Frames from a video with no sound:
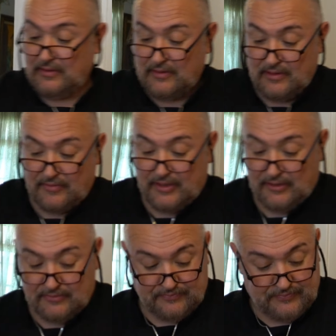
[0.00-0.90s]
There we
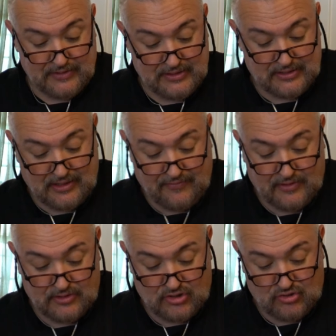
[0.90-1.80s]
go. Let's give
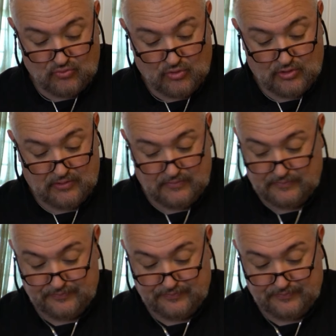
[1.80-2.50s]
it a swirl.